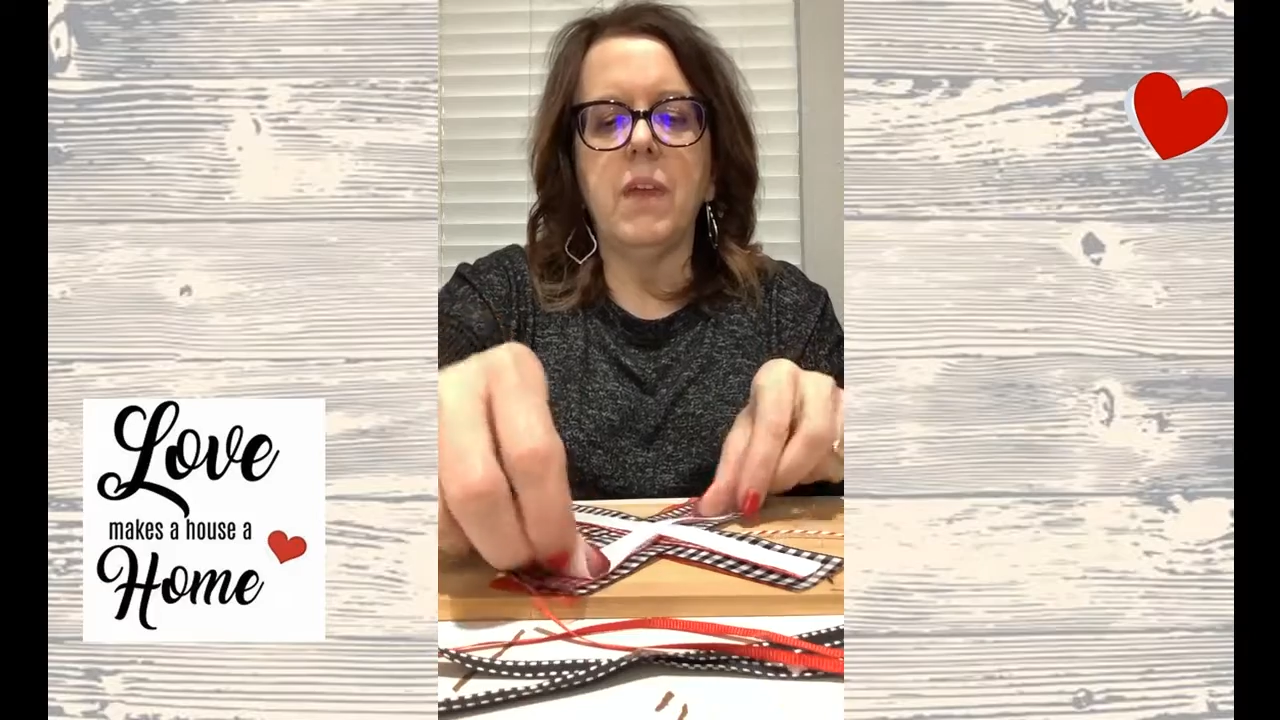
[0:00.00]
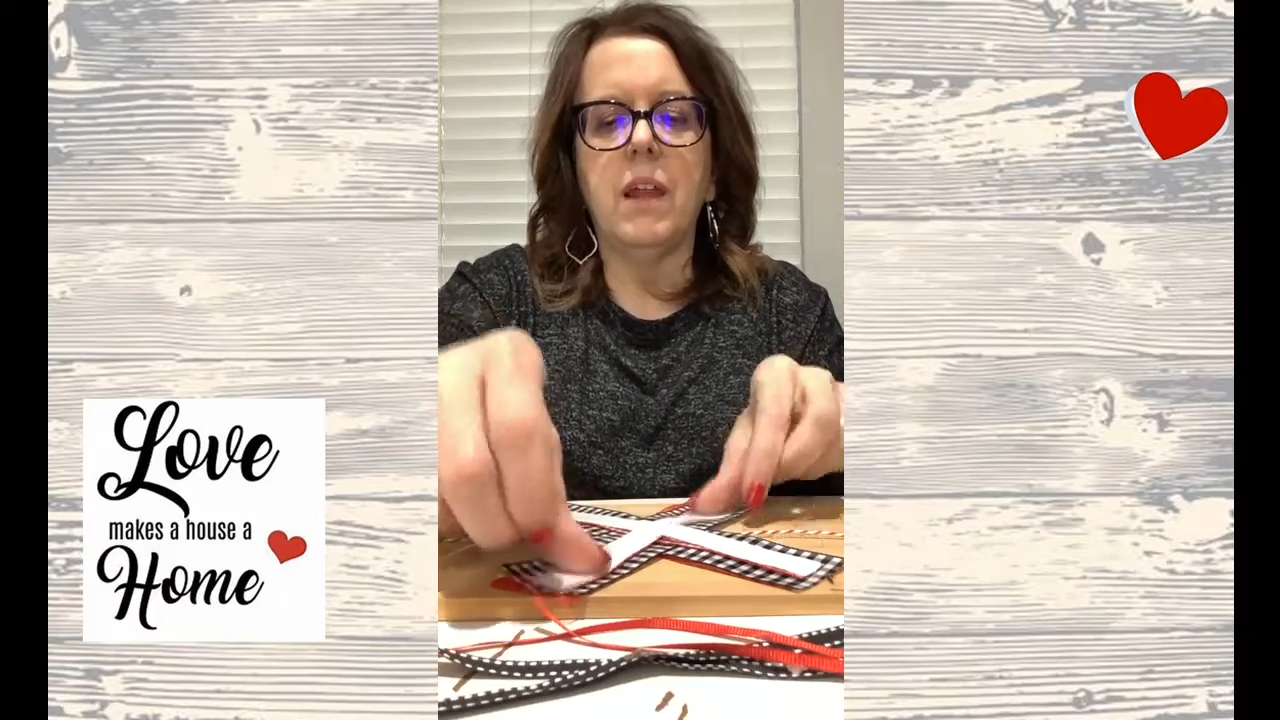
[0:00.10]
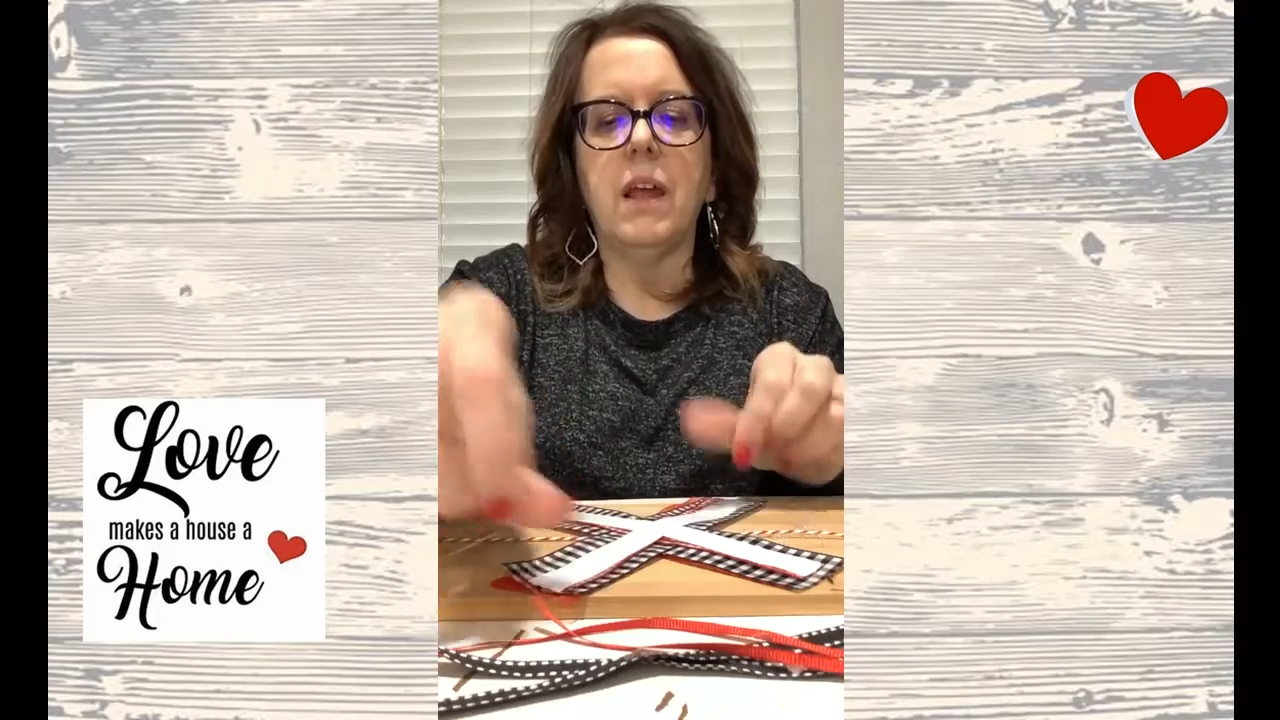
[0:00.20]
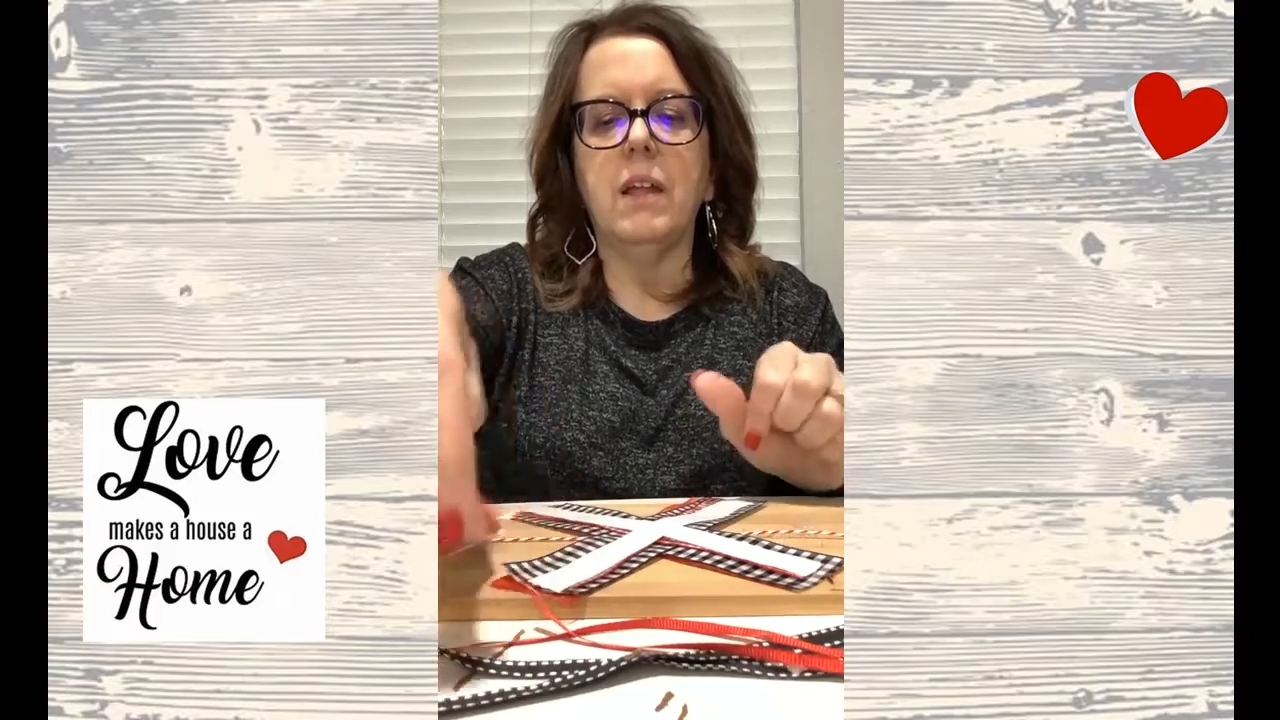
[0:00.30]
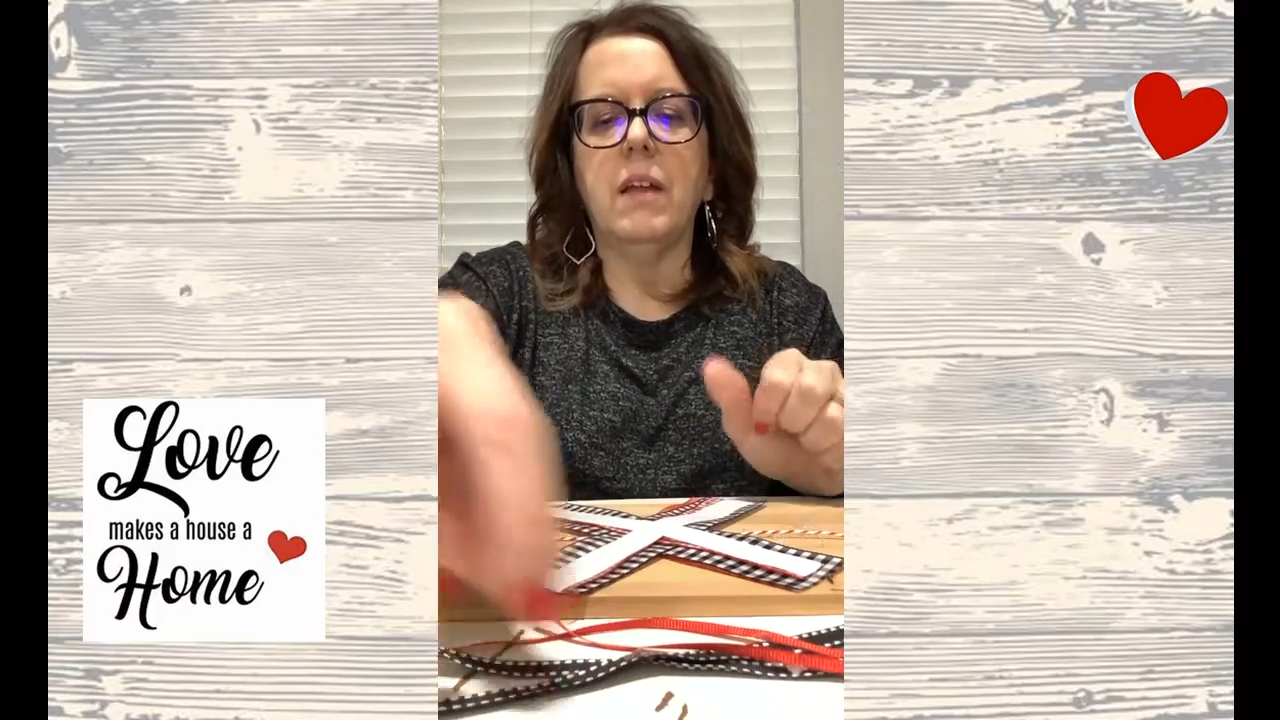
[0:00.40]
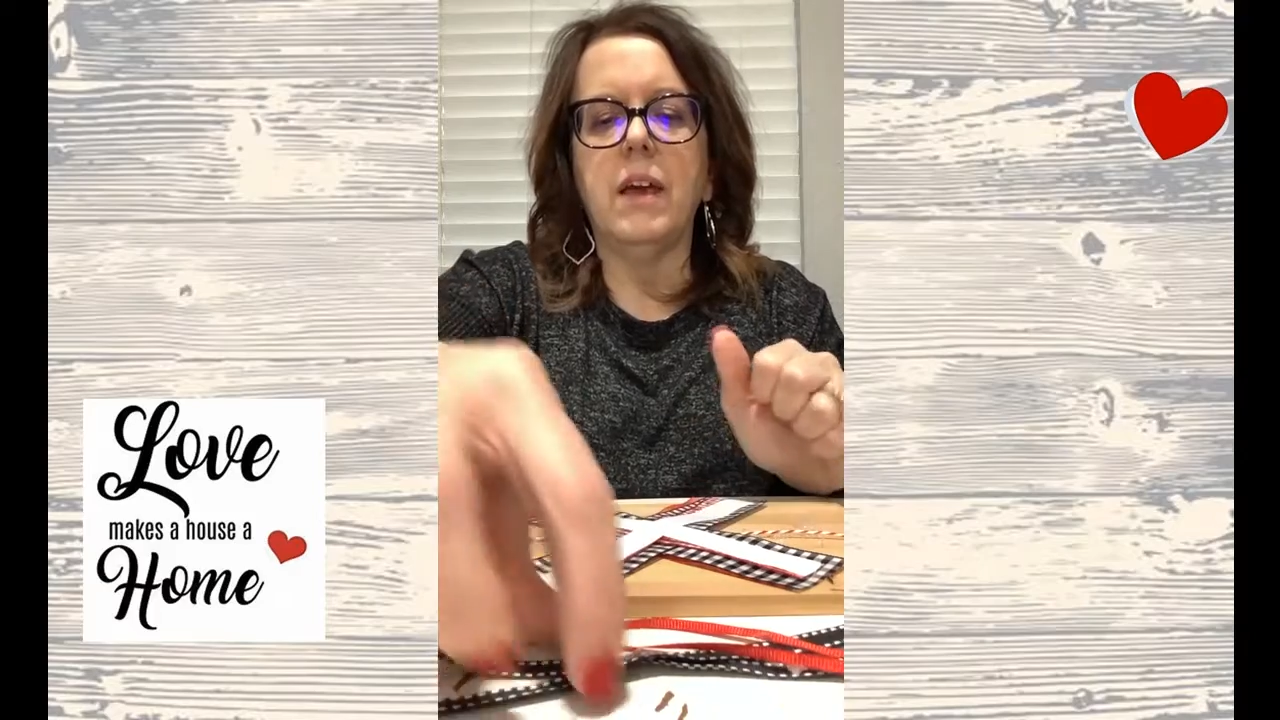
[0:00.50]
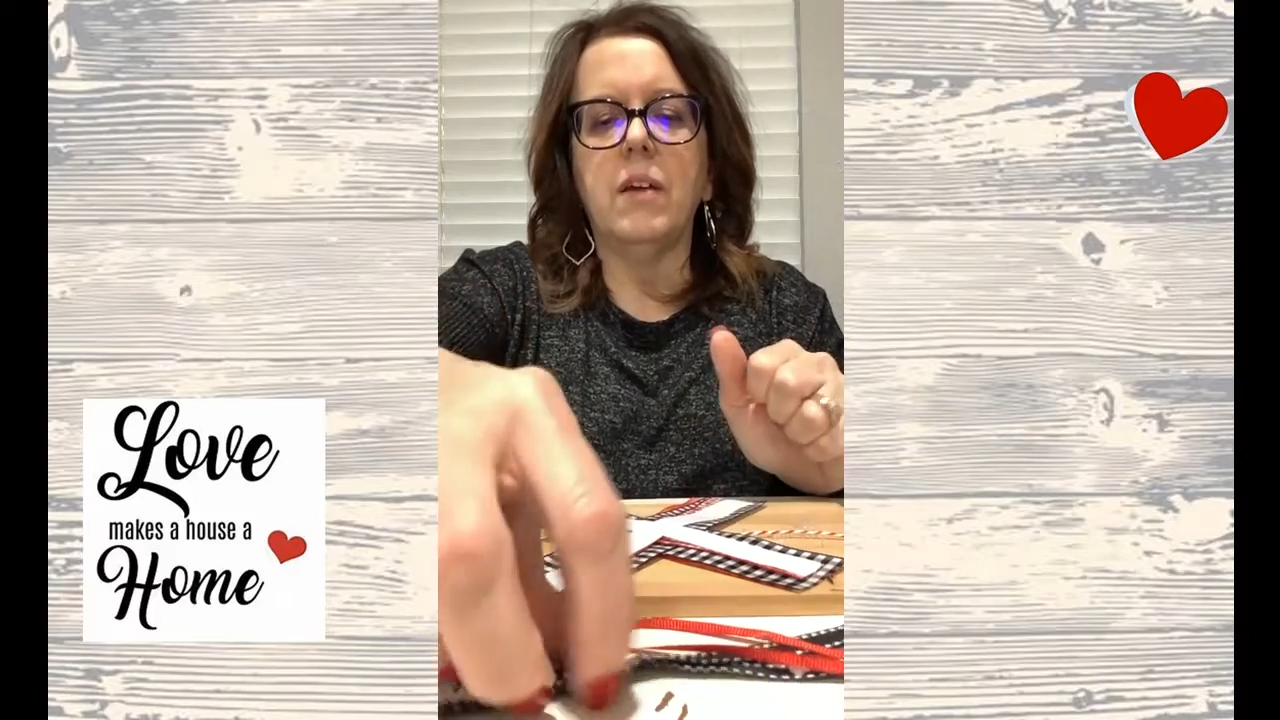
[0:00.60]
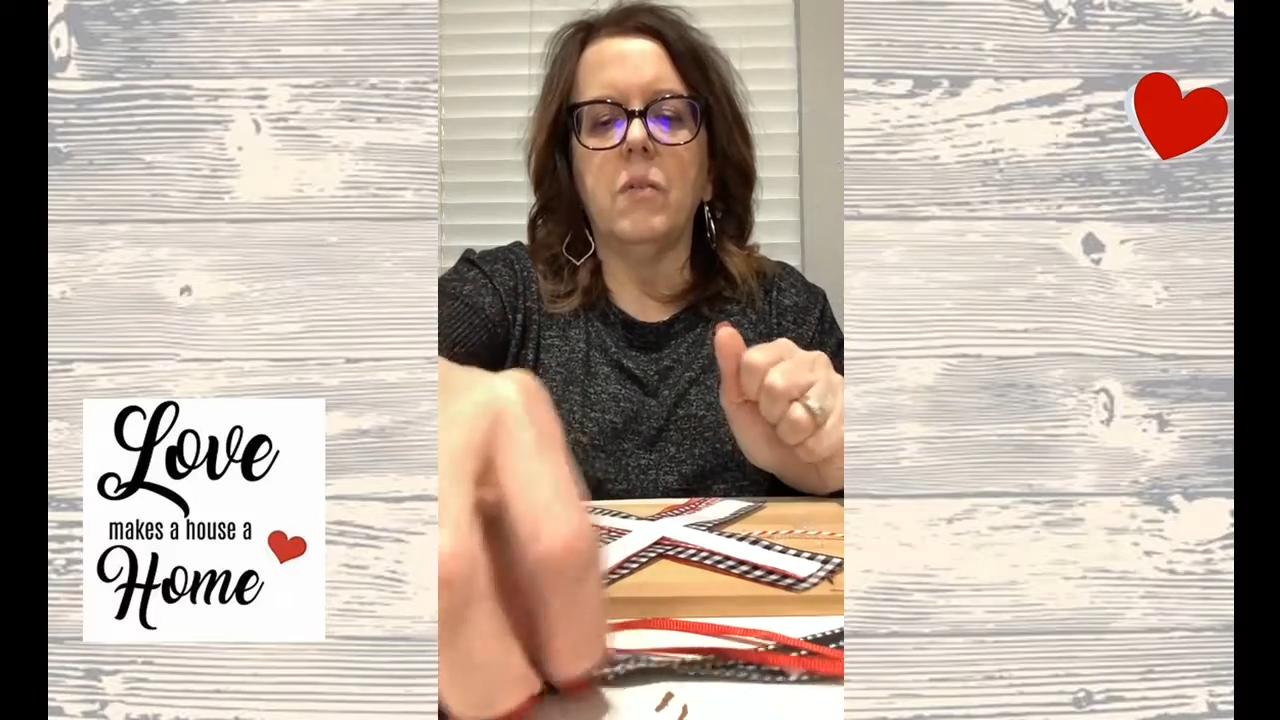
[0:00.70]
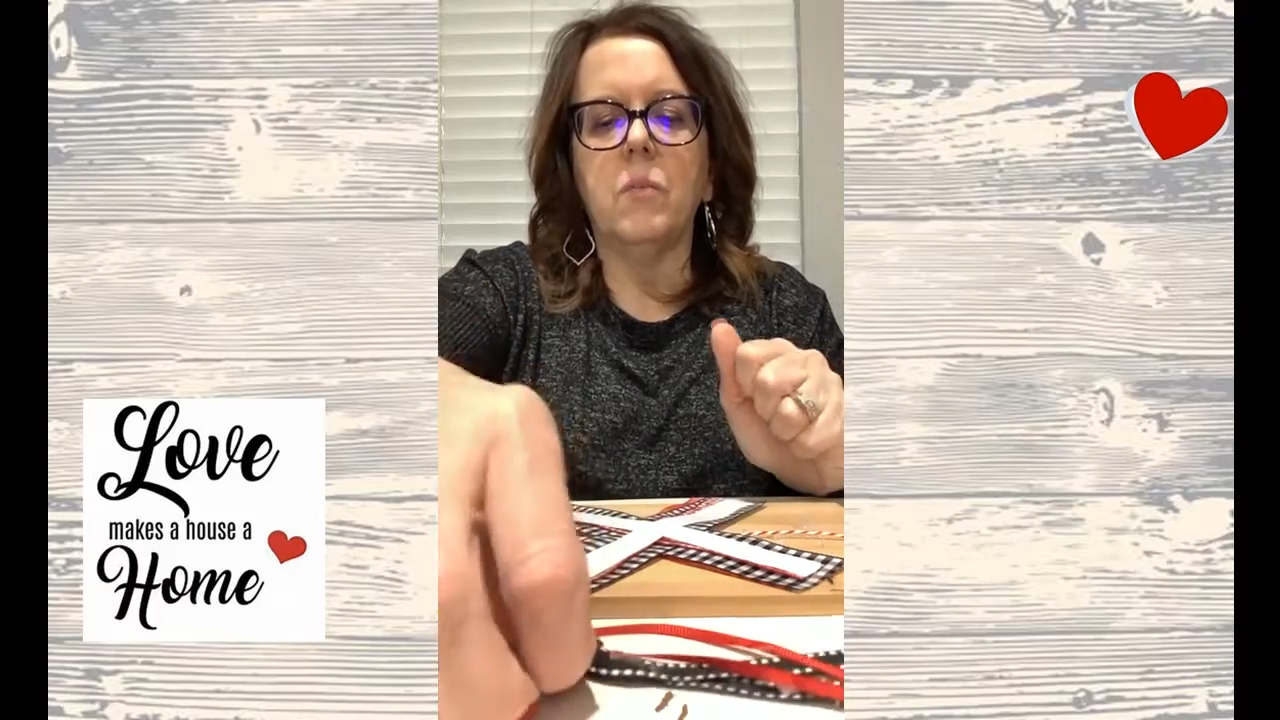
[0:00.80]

and I like